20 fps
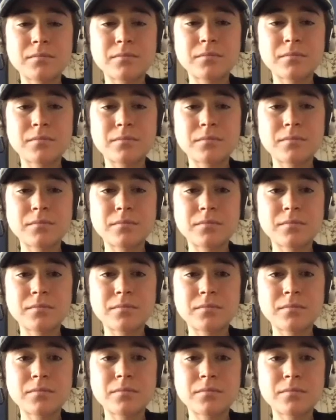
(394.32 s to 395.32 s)

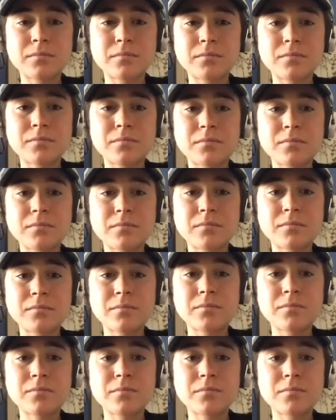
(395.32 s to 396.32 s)

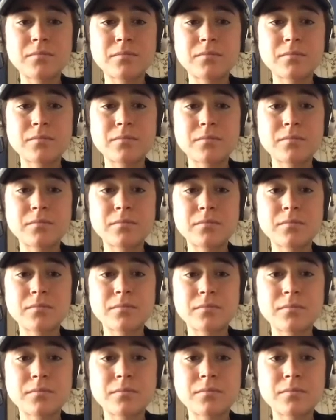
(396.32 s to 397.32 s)

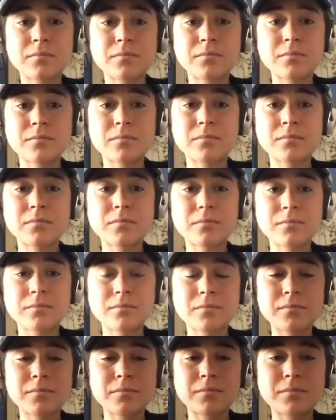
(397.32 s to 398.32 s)

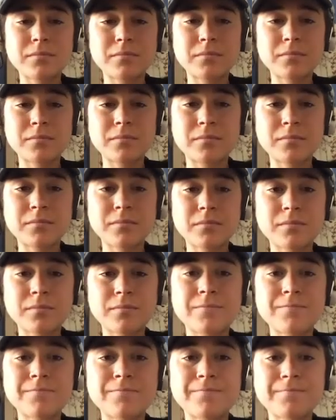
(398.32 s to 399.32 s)

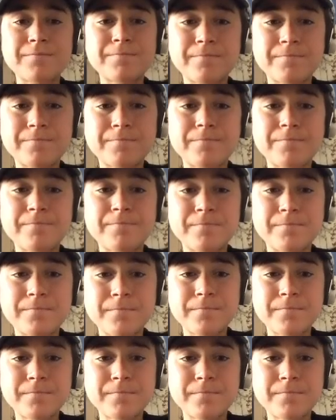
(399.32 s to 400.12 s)
[no speech]